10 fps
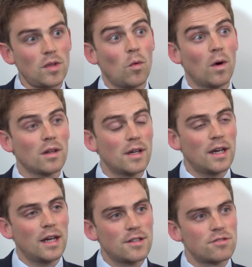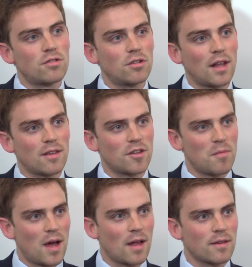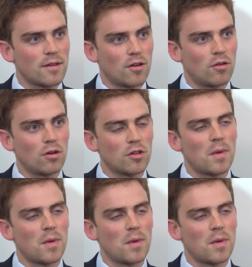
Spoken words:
Well, it's true that oil